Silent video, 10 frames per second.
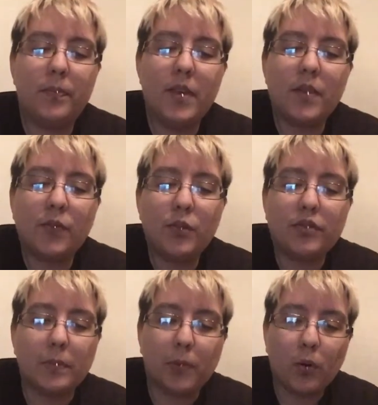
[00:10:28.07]
If you
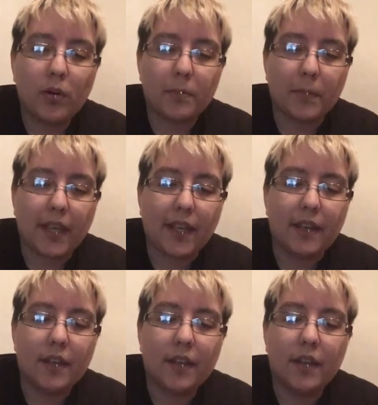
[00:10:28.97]
support
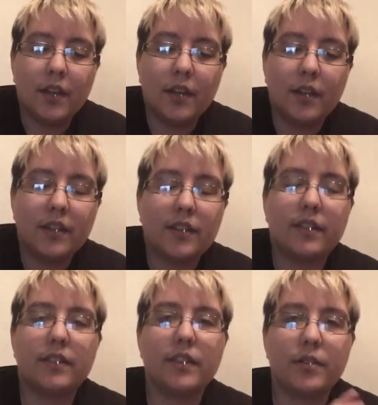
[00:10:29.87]
me,
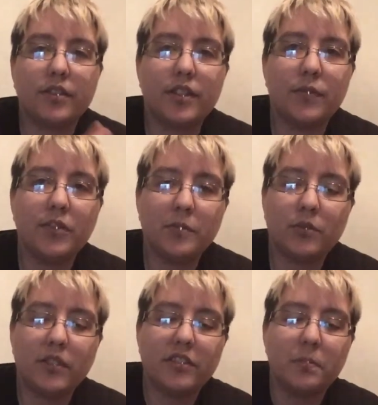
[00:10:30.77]
there's a difference
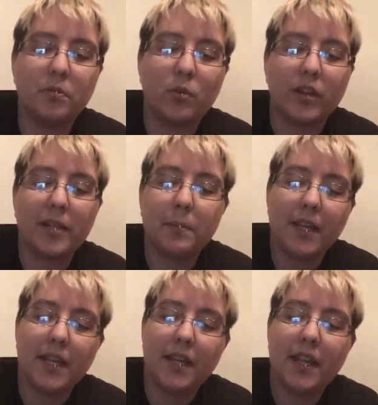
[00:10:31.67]
between supporting
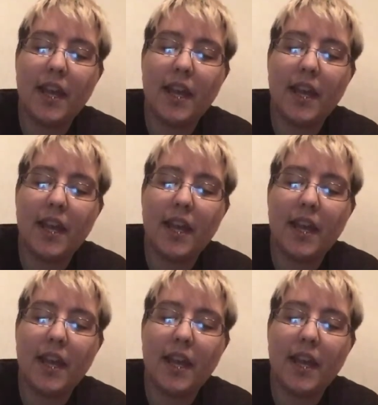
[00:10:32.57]
me